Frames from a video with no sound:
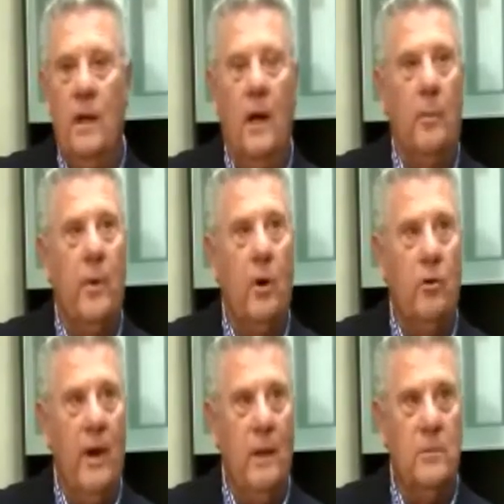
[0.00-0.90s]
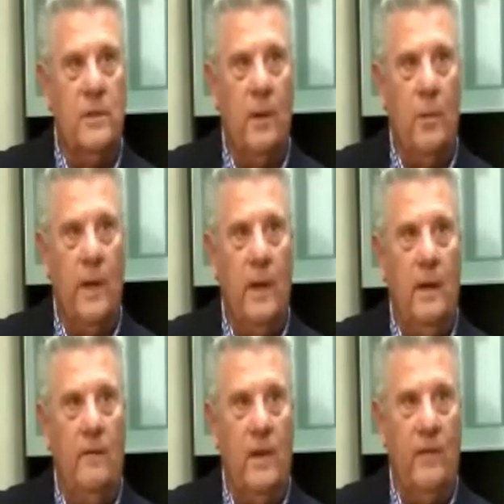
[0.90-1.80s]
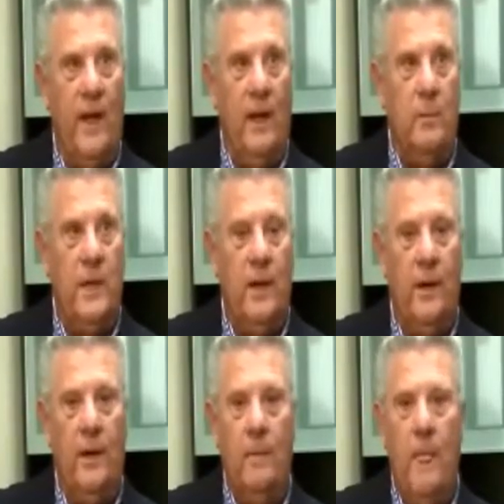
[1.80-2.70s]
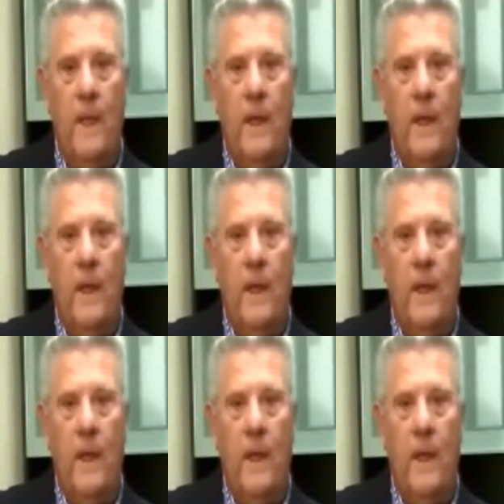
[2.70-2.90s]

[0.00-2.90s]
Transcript: uh, programs that we have developed here,